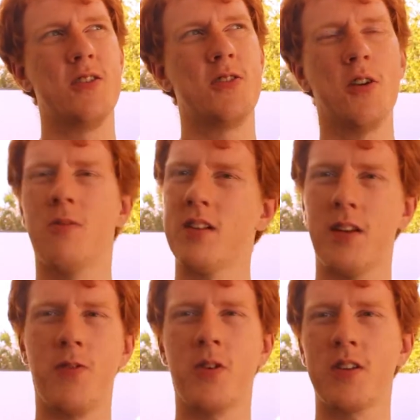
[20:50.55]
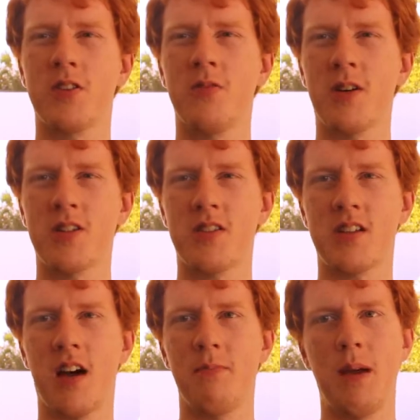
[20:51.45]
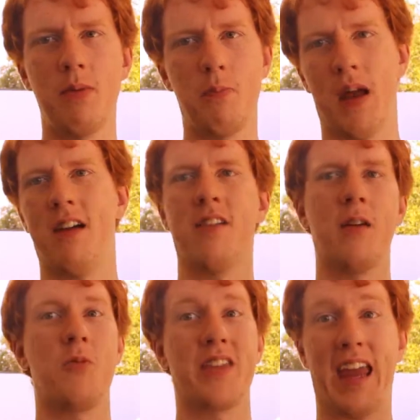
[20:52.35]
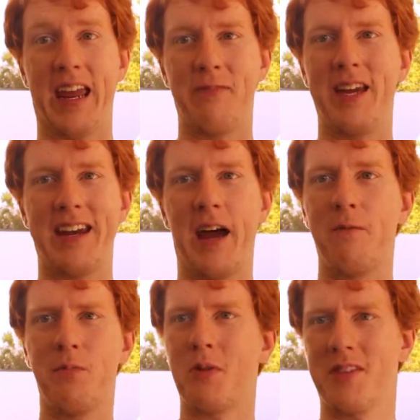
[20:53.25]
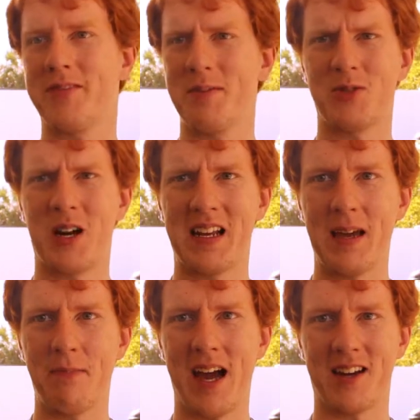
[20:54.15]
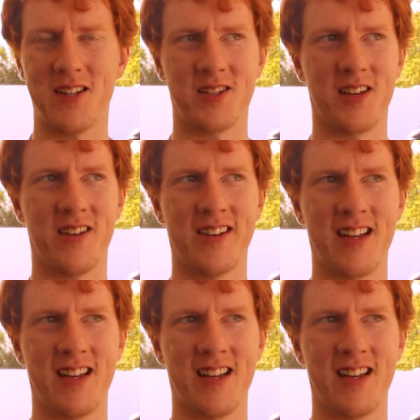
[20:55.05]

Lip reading: don't really focus too much on Tom, maybe pair him with Amy and have both of them try to get back to Sonic,